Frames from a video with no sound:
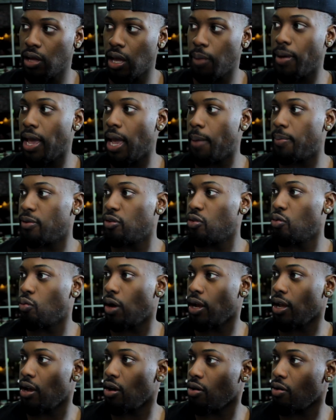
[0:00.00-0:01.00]
I'm happy too.
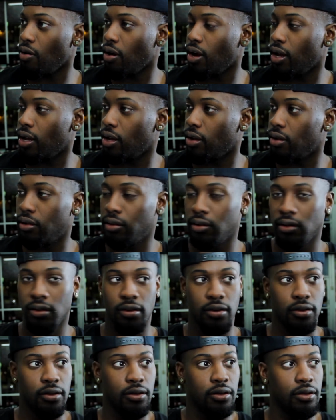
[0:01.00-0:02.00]
Why y'all crying?
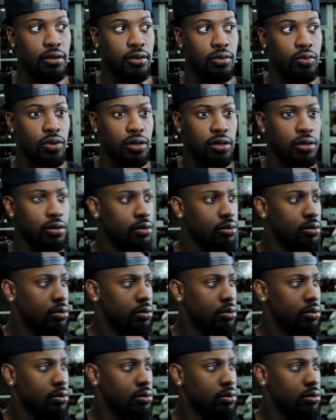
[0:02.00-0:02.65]
What's